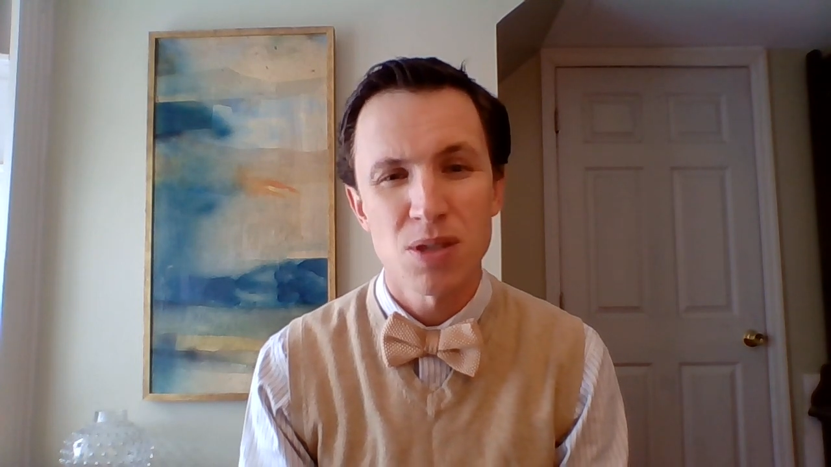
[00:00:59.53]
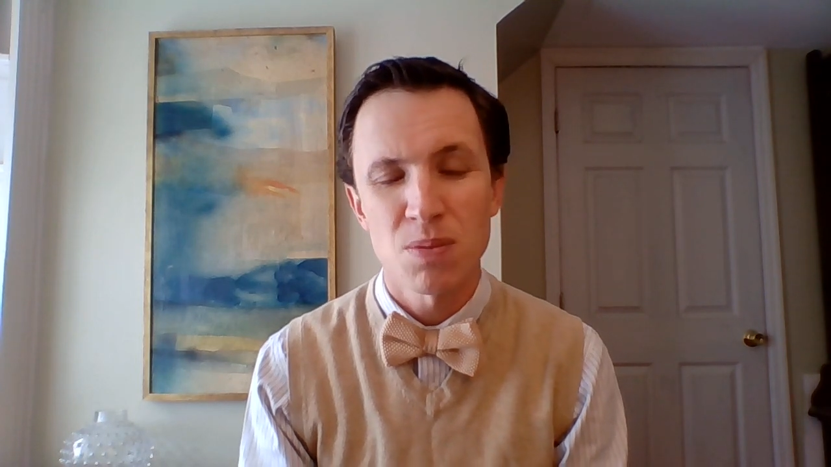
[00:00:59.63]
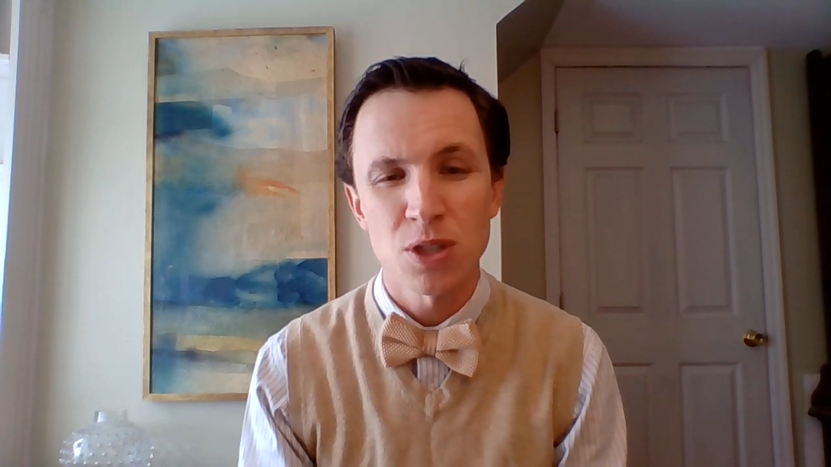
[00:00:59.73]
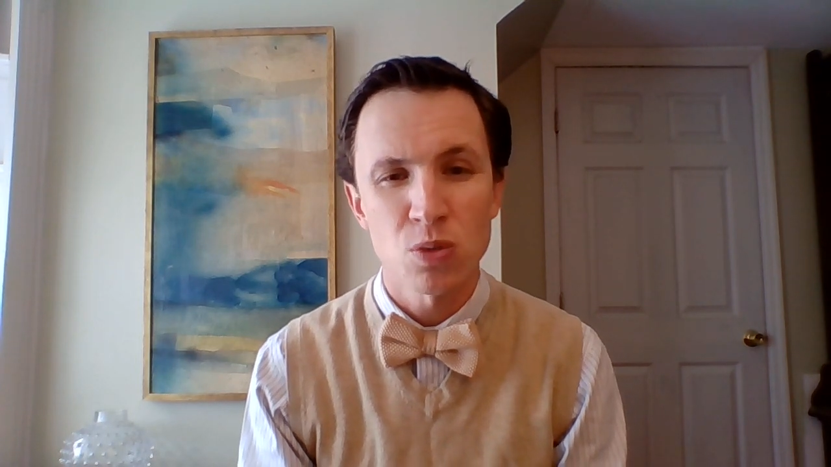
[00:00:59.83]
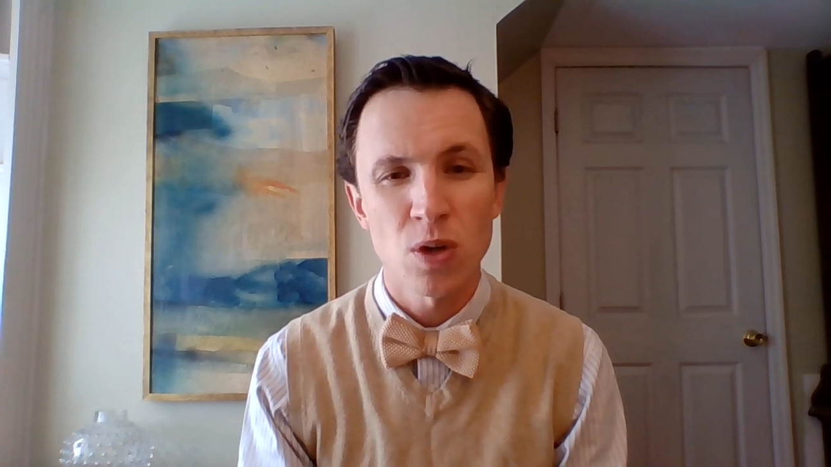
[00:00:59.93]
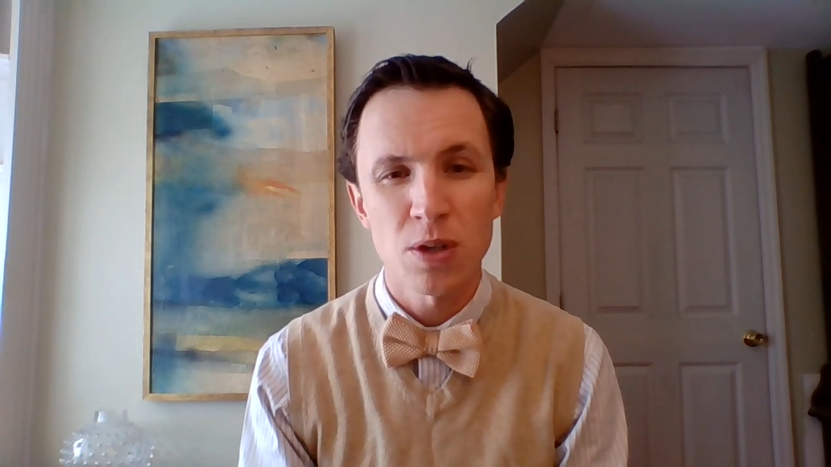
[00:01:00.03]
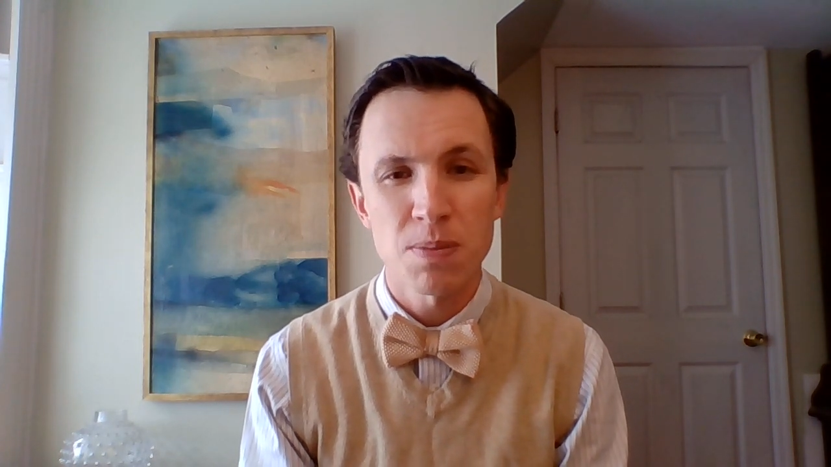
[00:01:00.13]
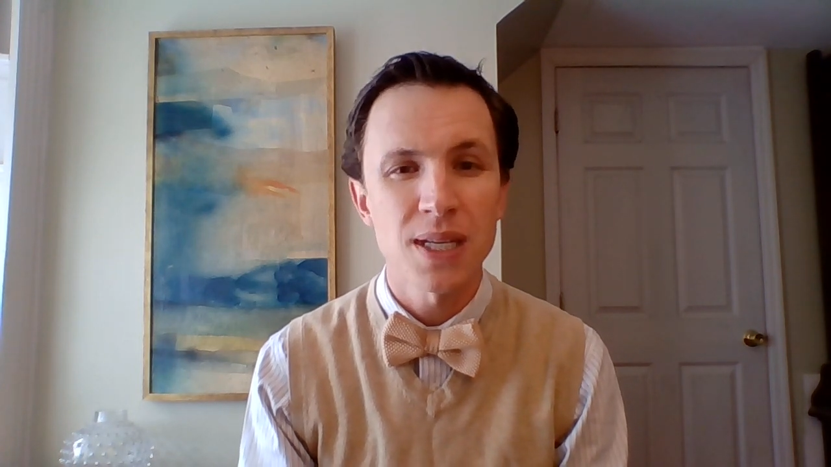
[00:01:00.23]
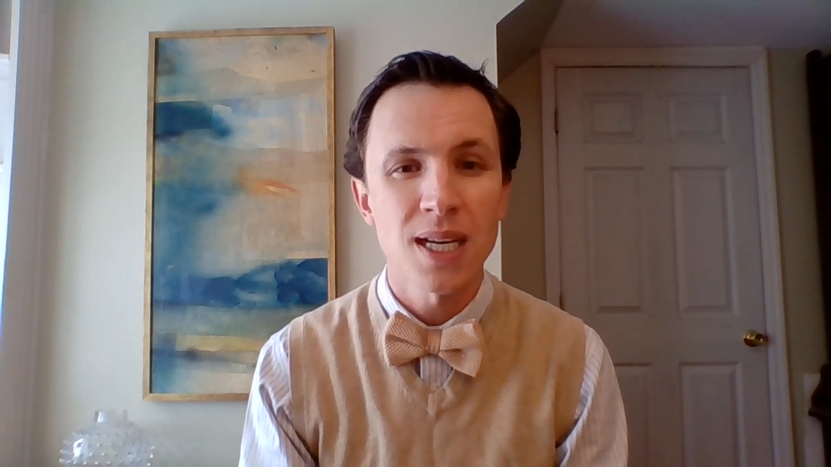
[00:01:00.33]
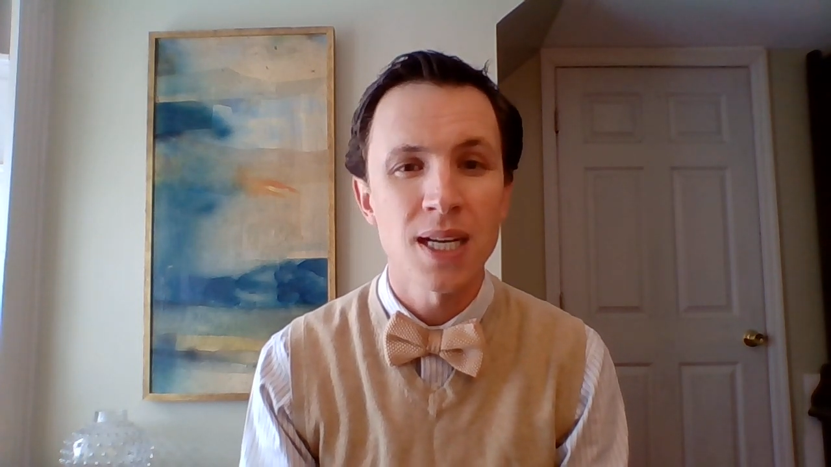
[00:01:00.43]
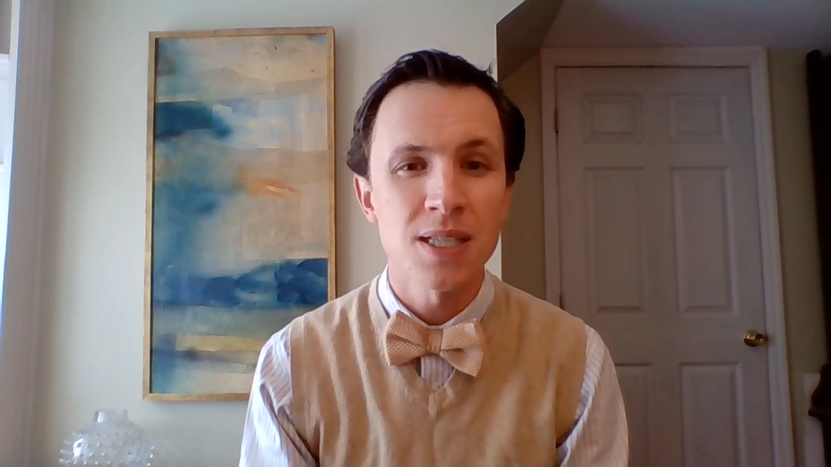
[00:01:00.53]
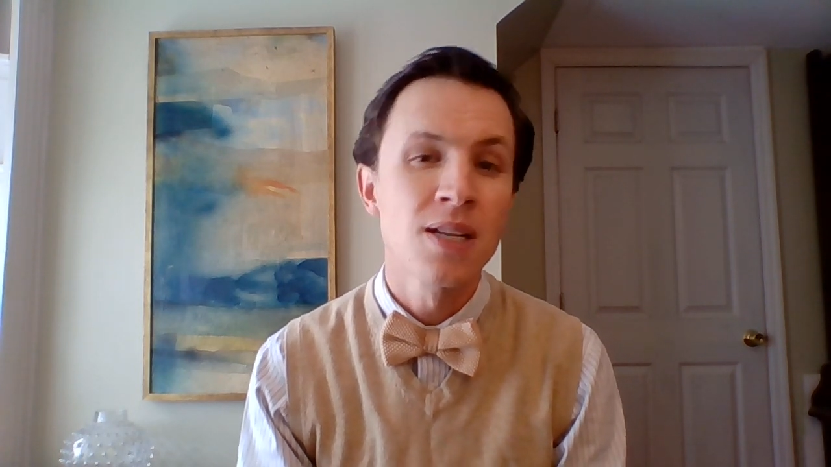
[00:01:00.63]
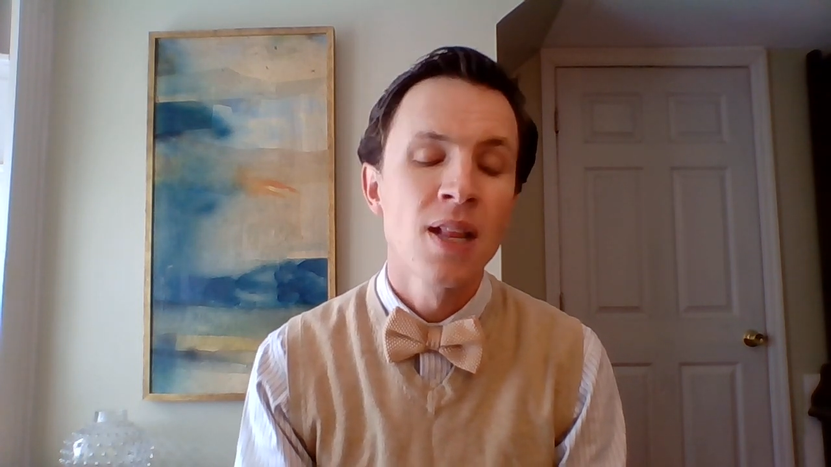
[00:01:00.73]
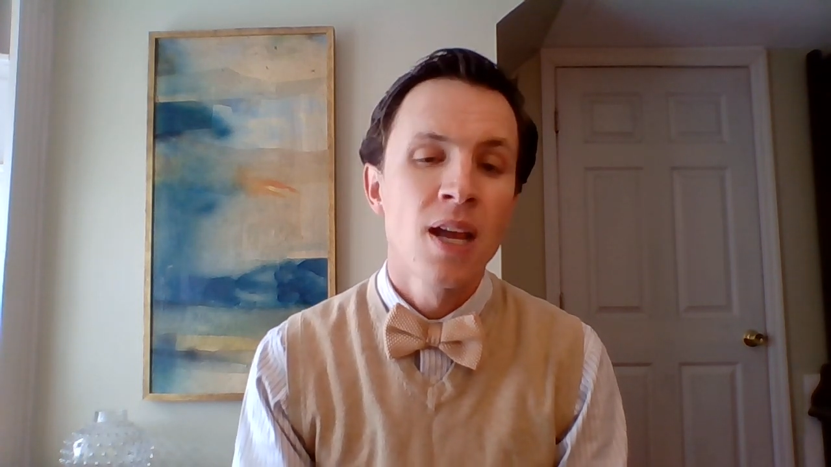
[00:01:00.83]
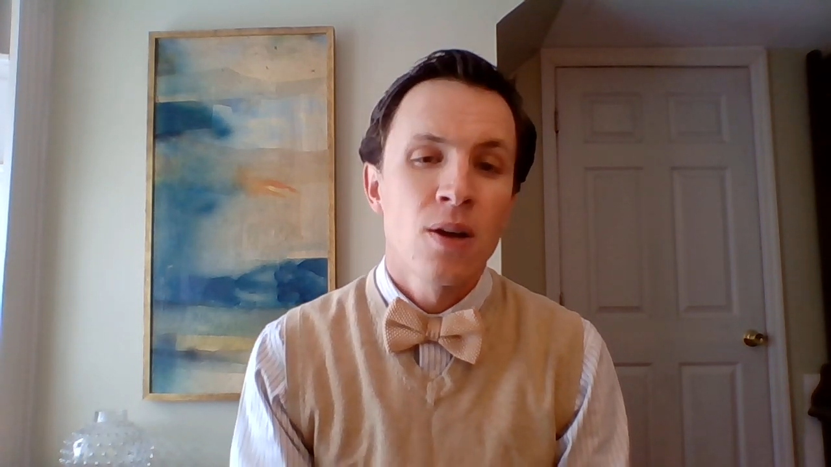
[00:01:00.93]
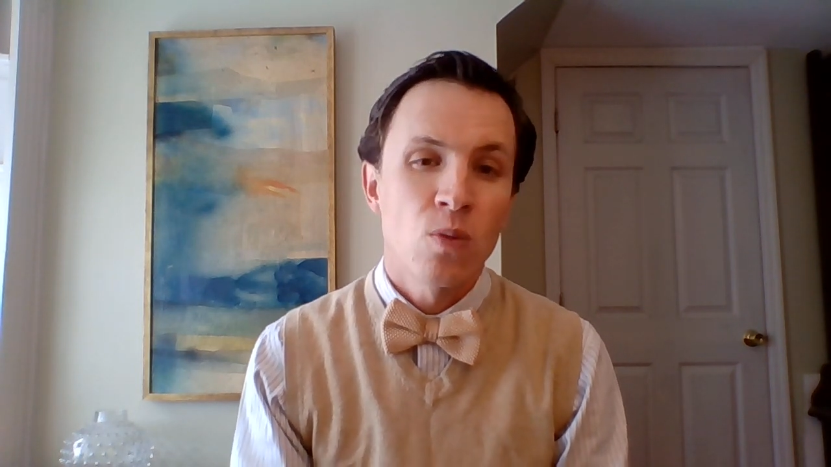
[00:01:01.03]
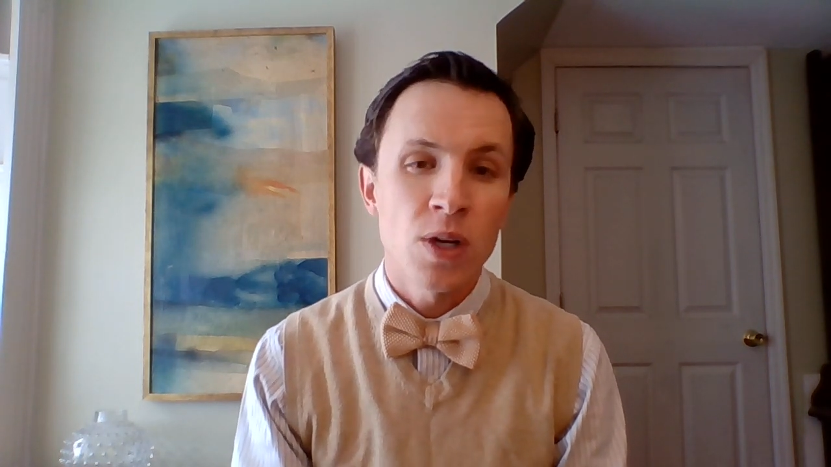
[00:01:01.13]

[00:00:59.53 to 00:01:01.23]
as much work because